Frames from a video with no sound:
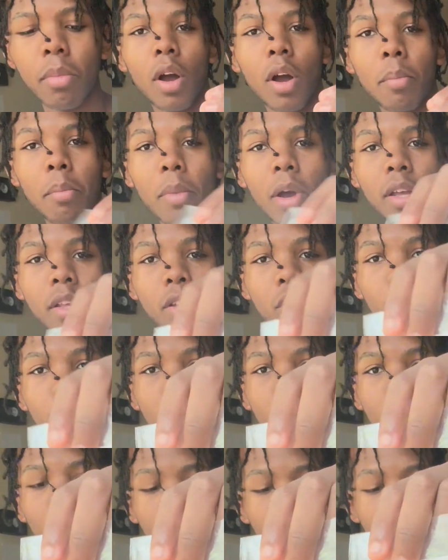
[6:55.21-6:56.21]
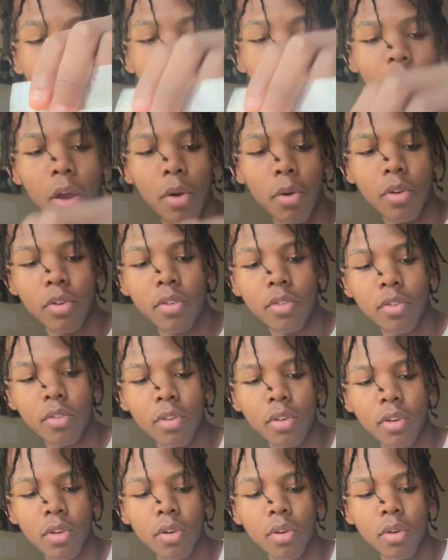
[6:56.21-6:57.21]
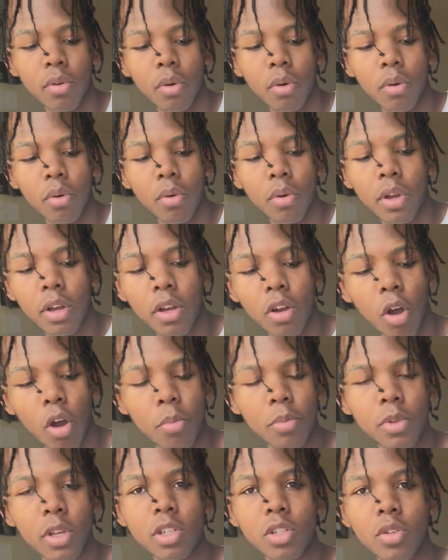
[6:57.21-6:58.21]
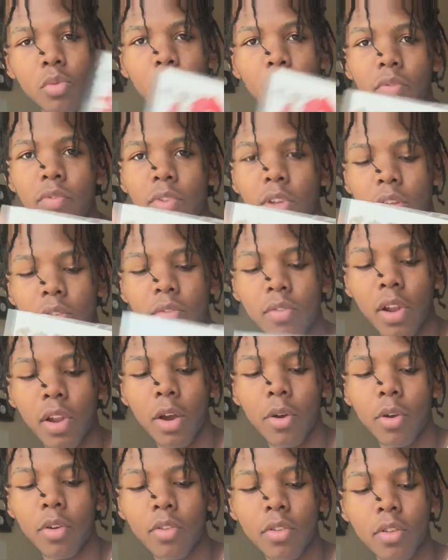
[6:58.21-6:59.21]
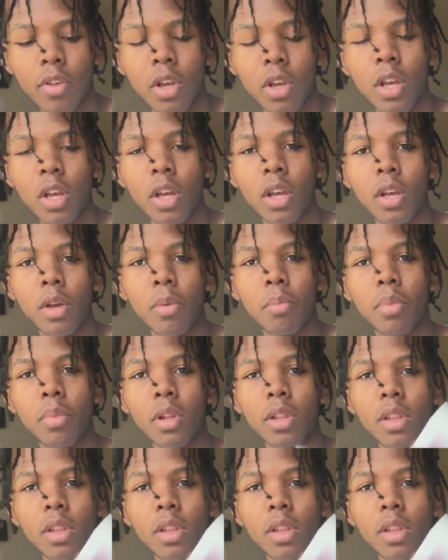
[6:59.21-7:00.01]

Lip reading: I might use these flowers in combination with these flowers, but